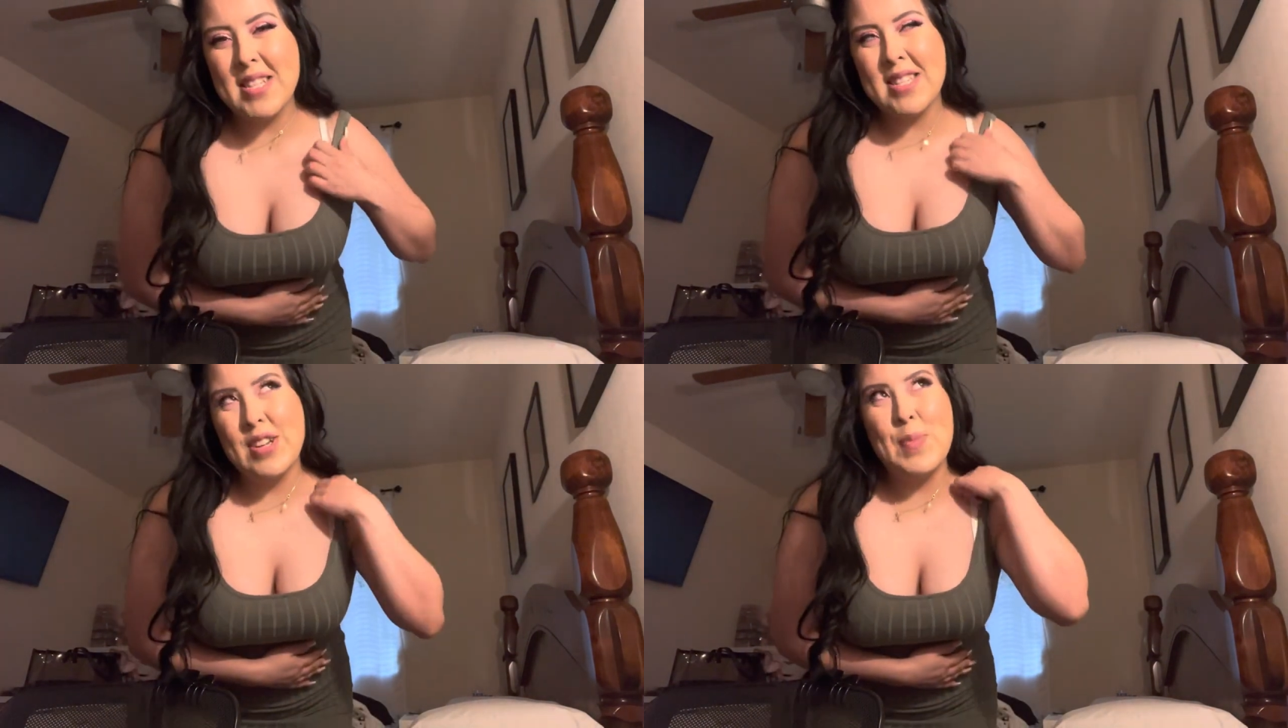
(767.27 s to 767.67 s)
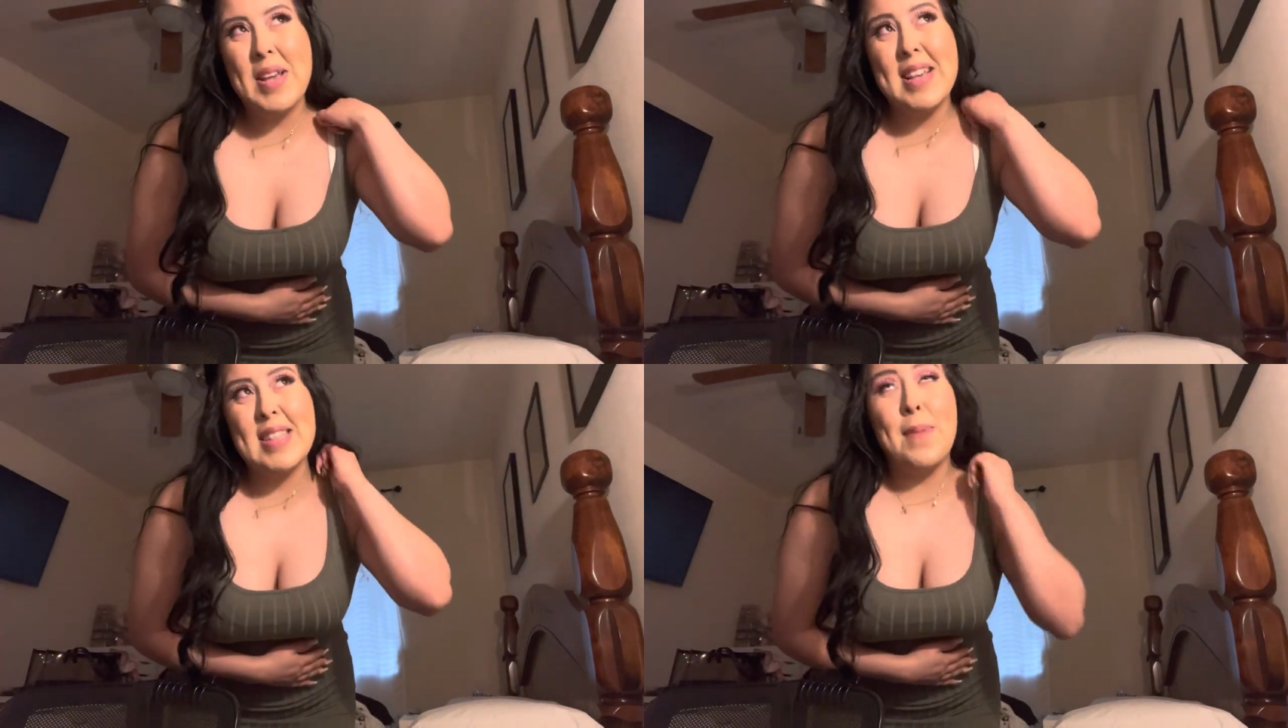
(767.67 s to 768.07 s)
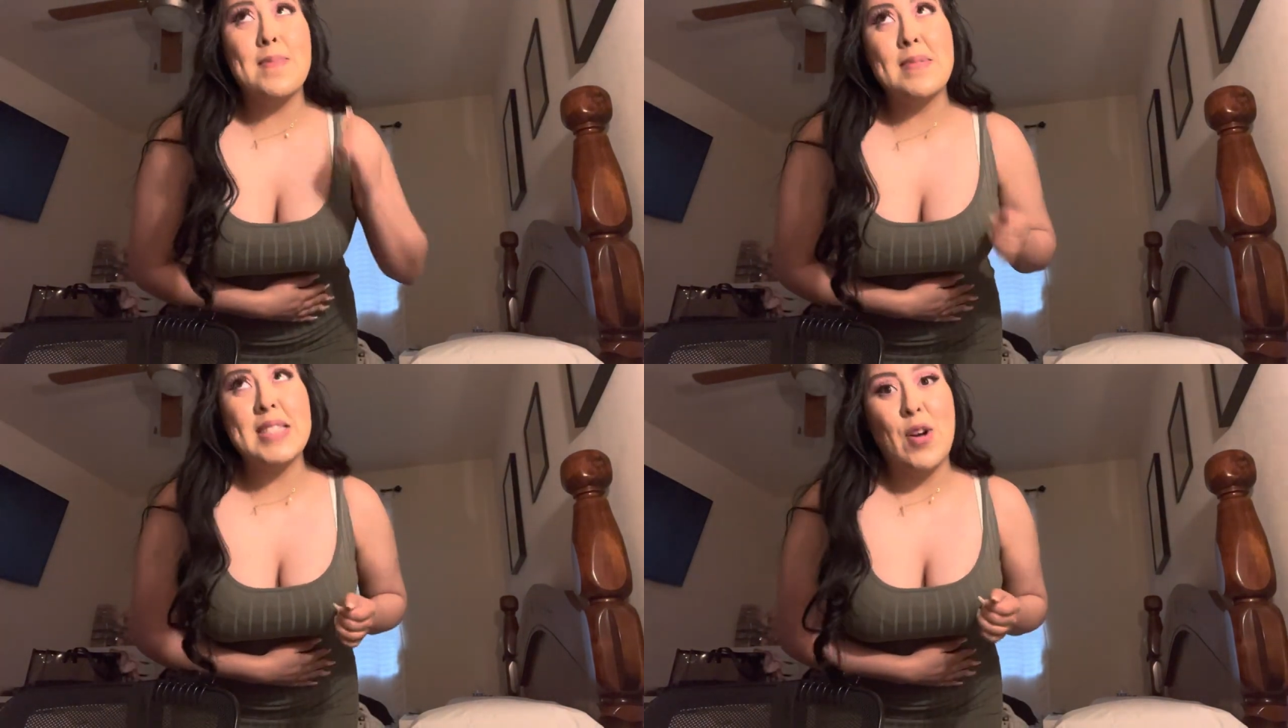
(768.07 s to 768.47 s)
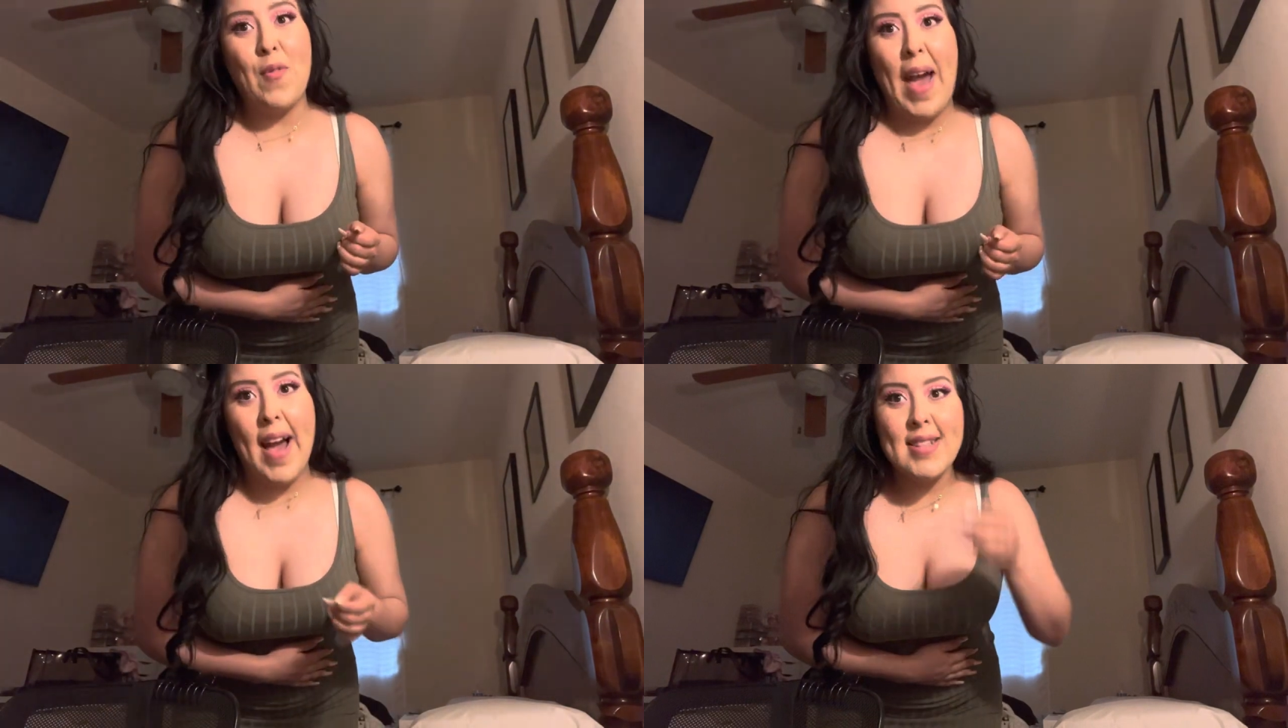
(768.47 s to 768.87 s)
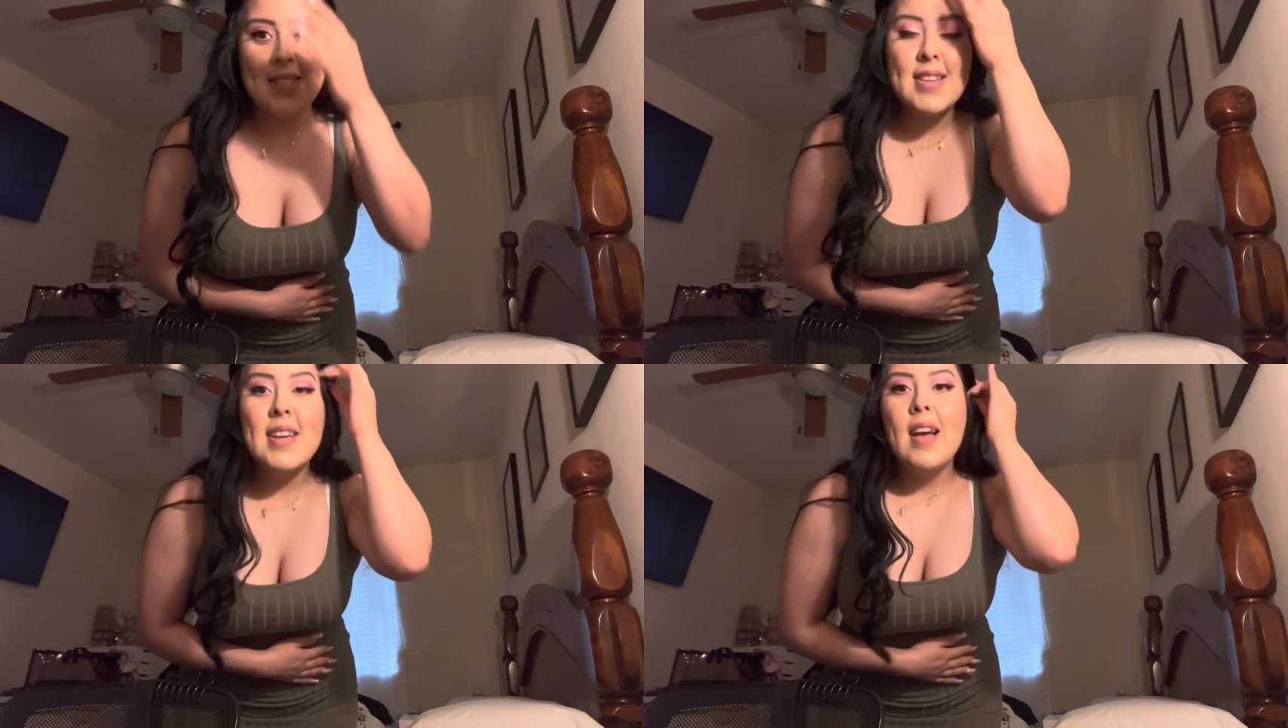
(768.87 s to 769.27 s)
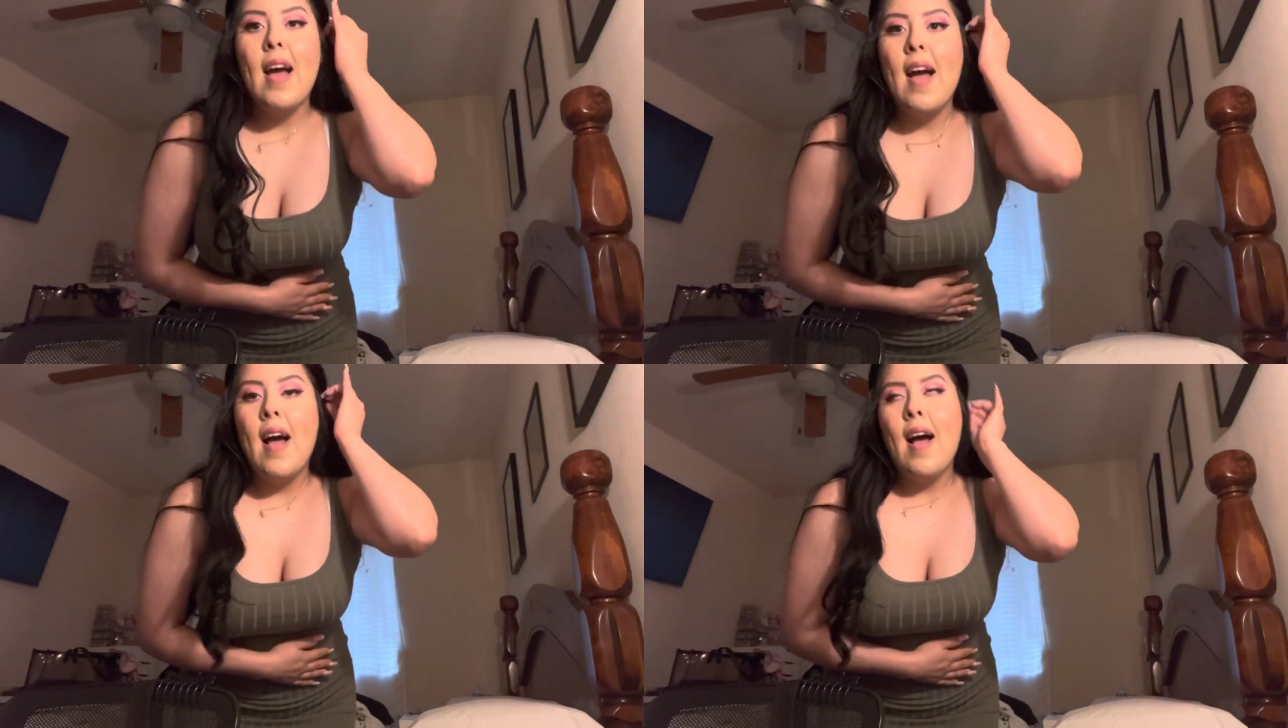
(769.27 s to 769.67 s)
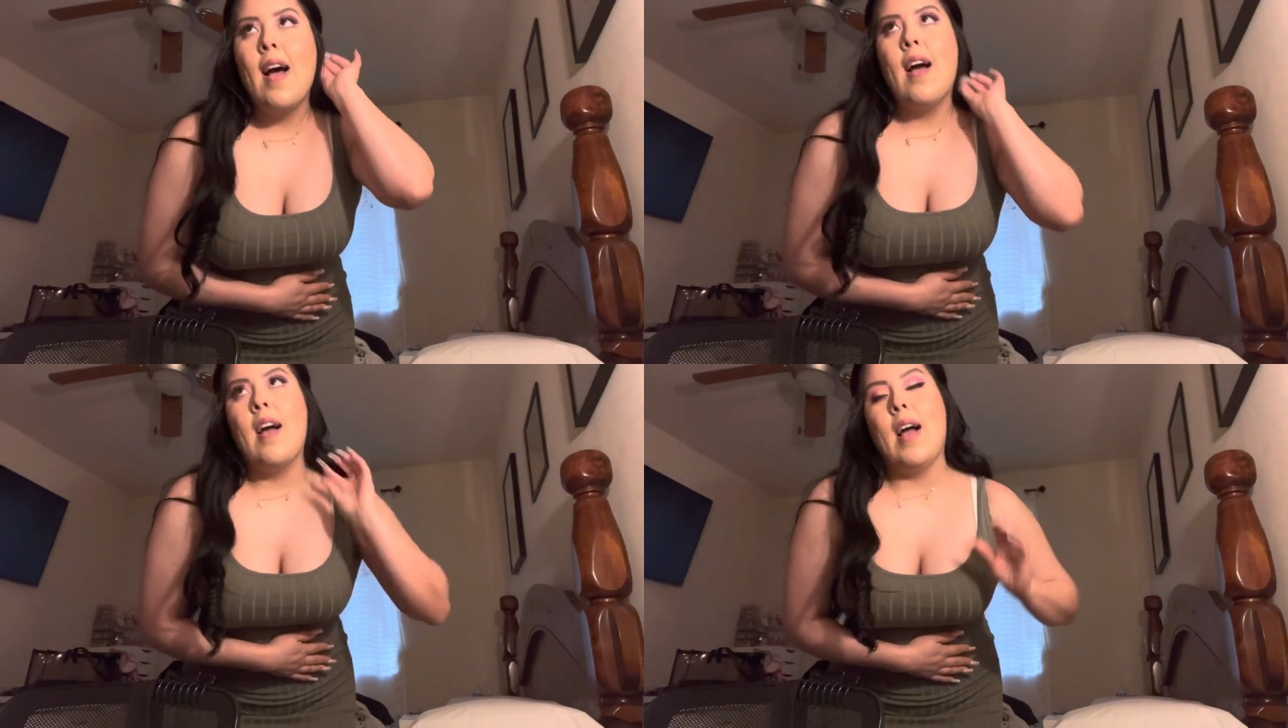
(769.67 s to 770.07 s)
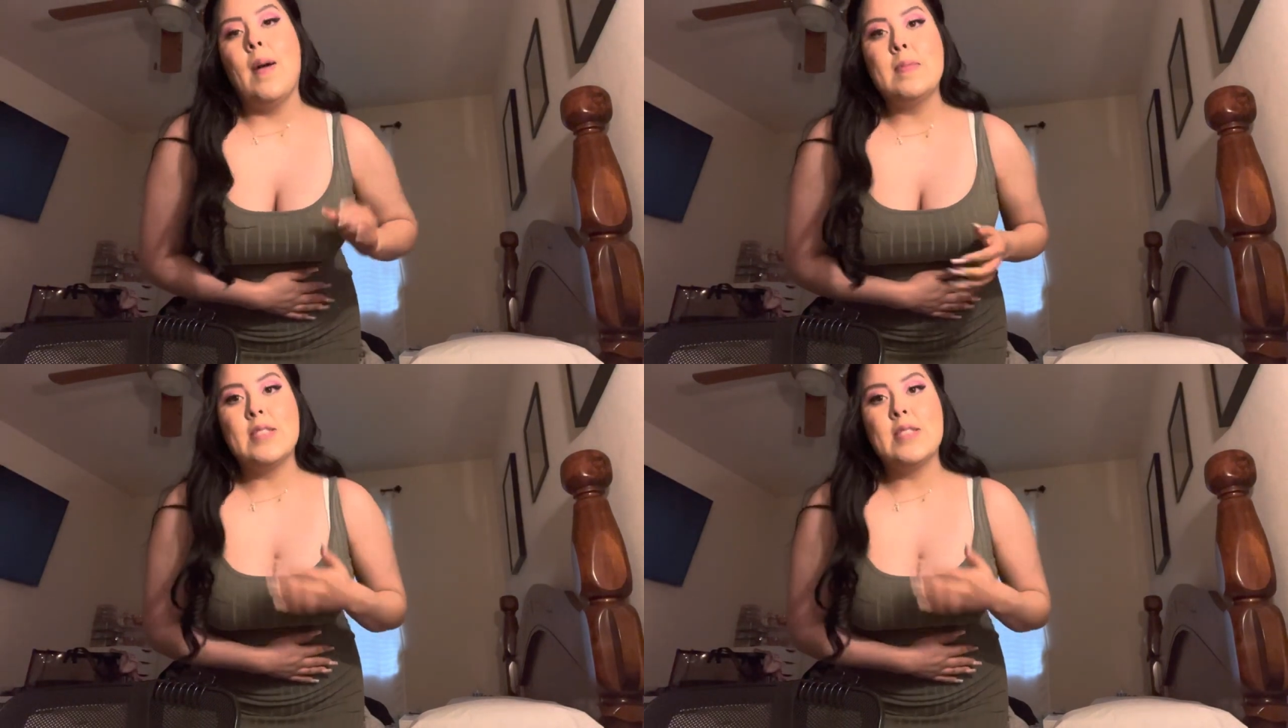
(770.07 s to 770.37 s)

still, because I'm so fat. I'm